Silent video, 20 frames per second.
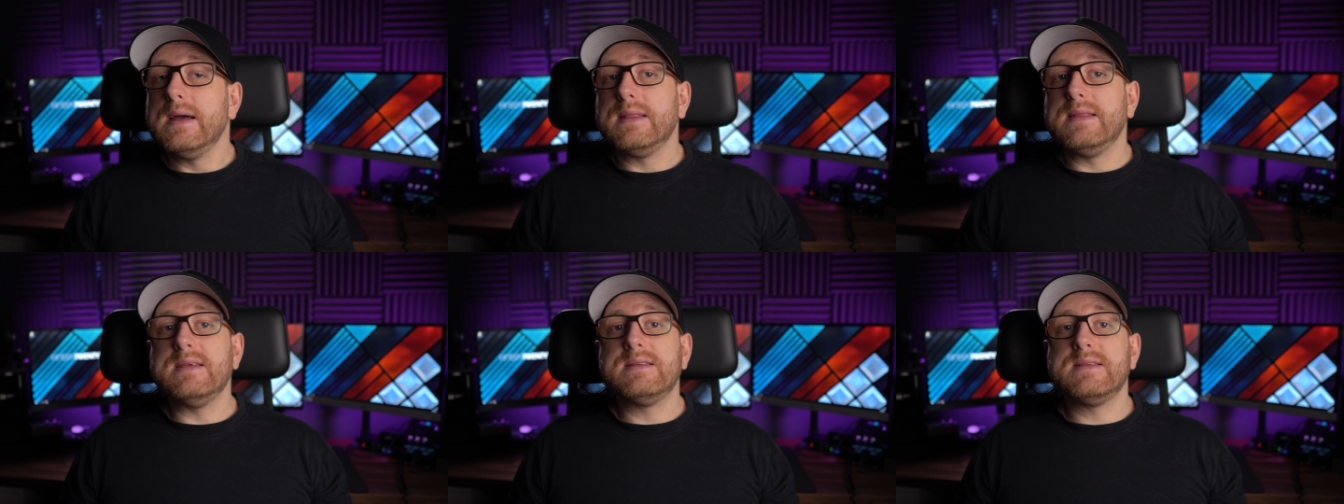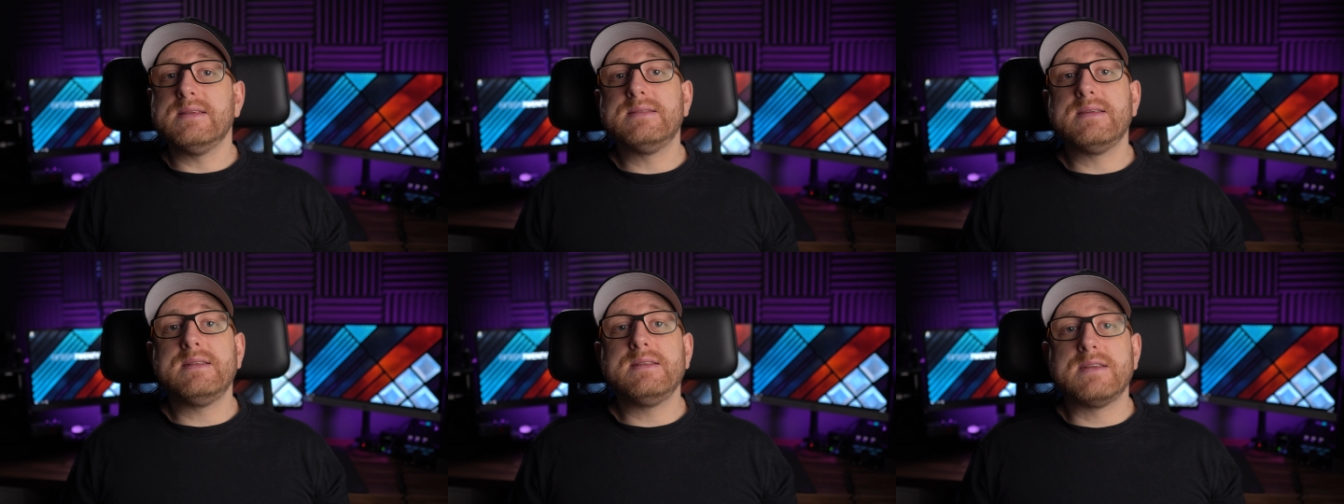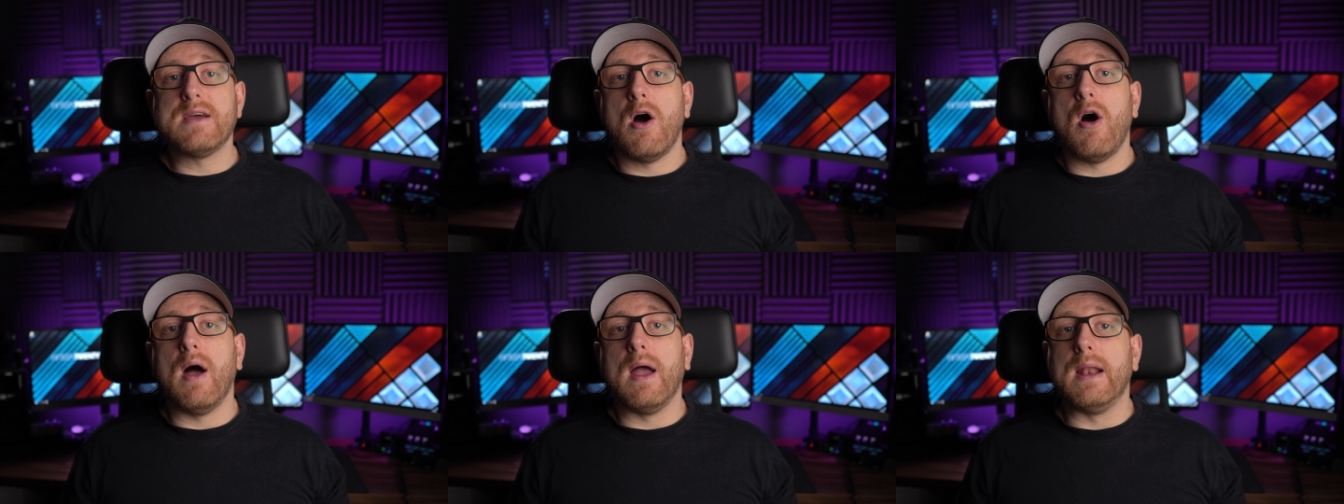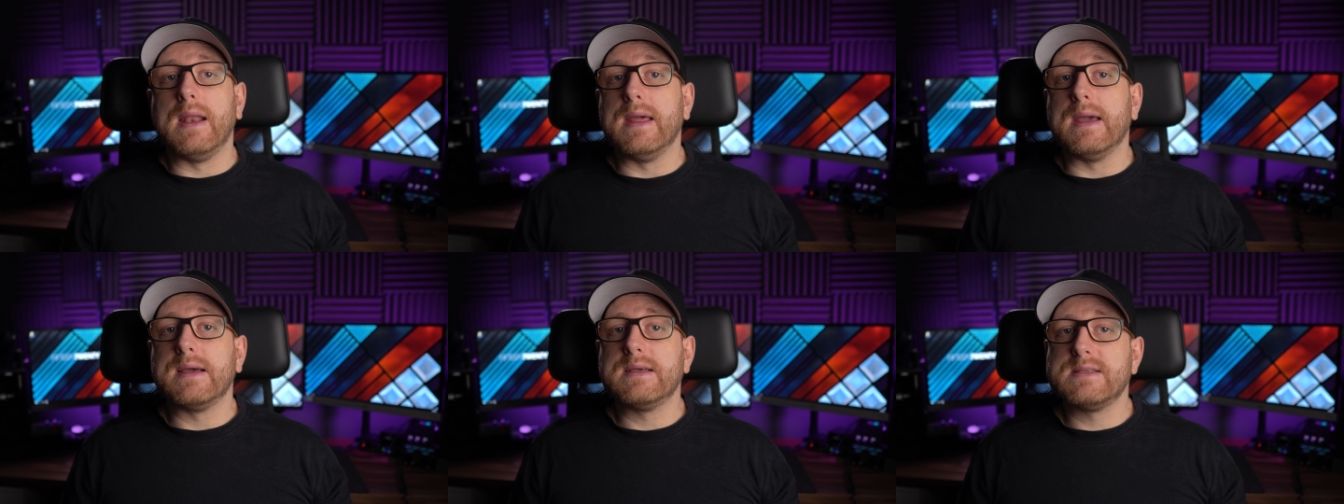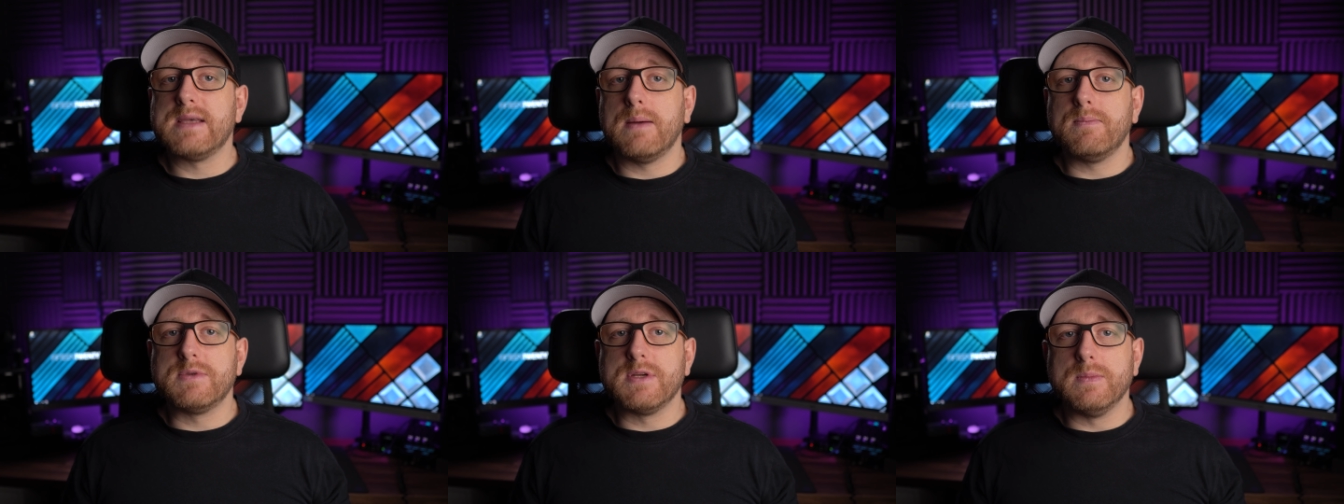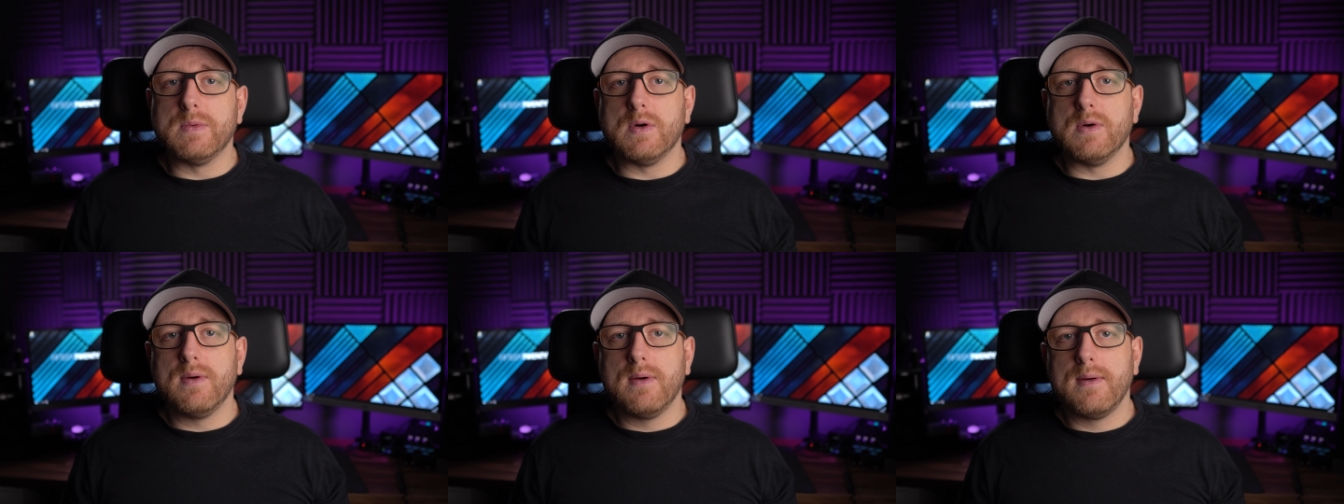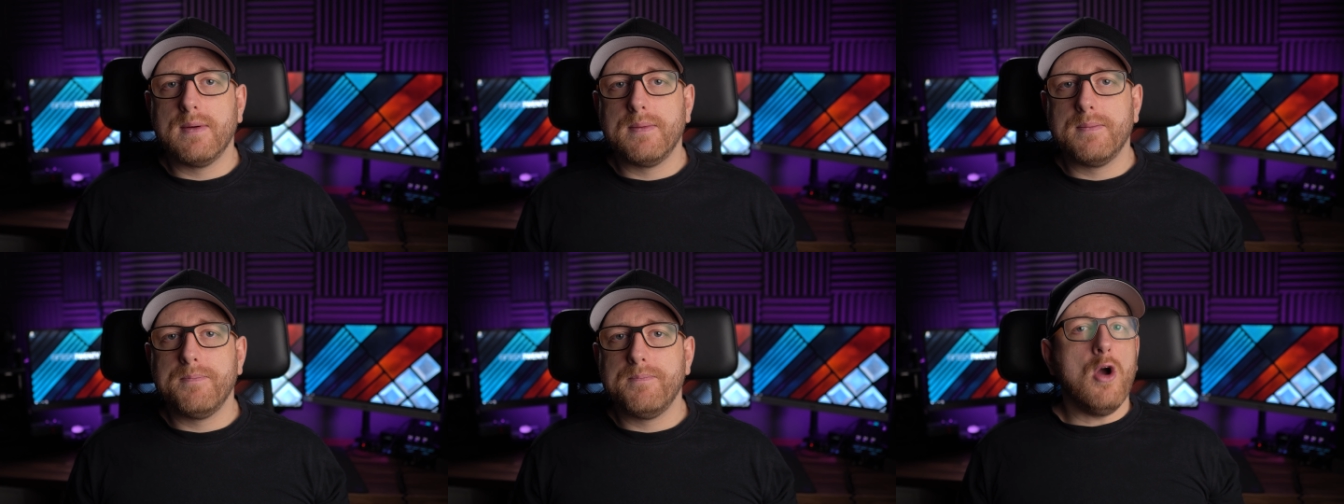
this is entirely acceptable.